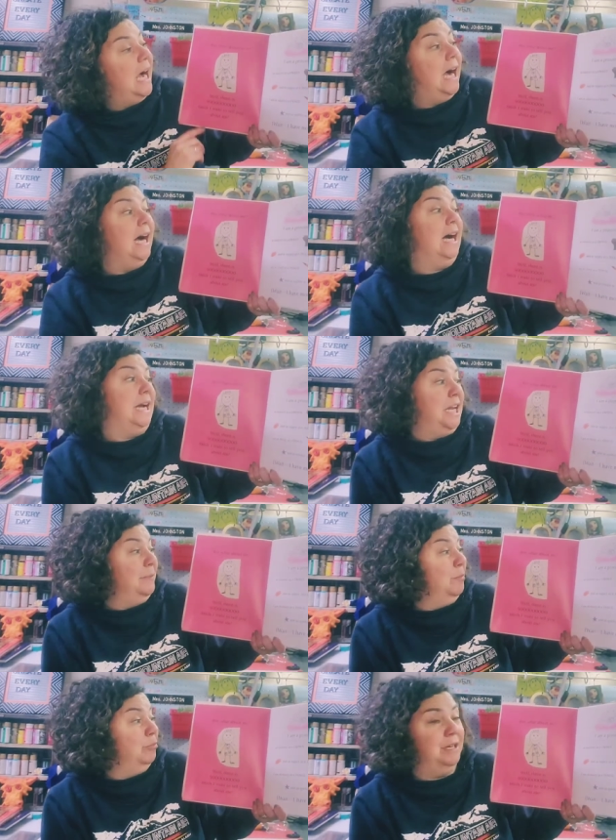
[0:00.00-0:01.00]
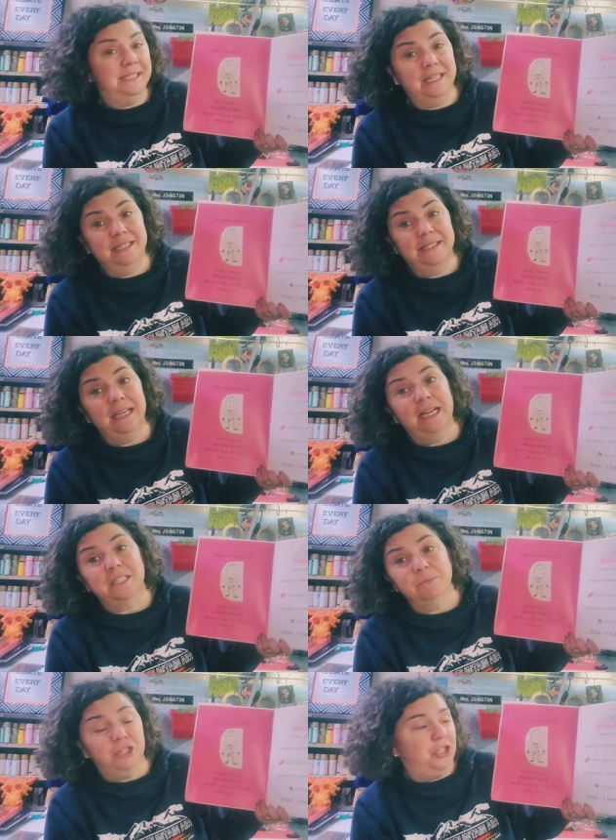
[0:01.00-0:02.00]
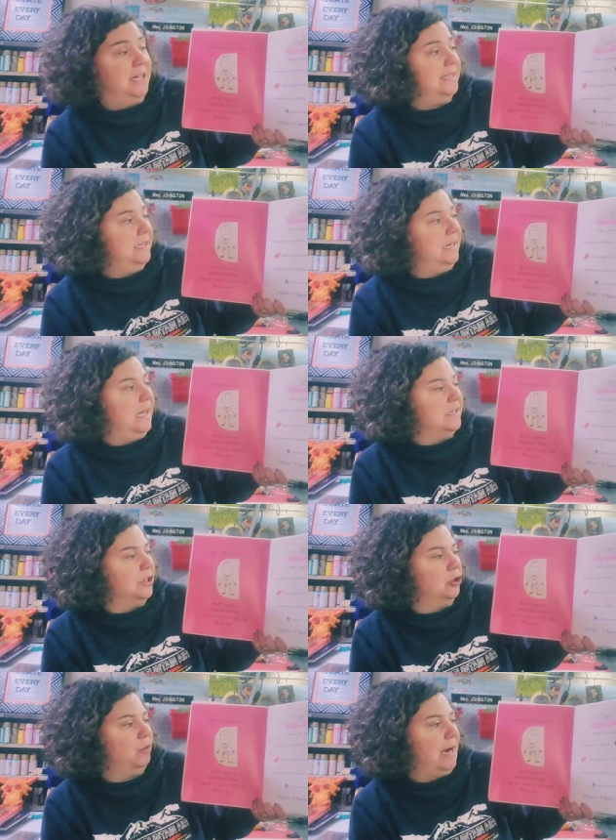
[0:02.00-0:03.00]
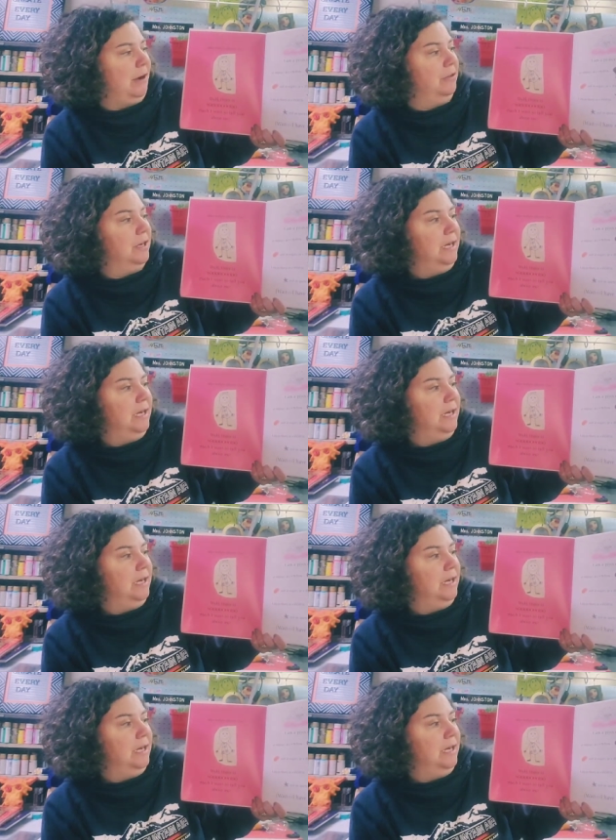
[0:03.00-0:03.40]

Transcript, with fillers: I am a princess, as majestic as a crown,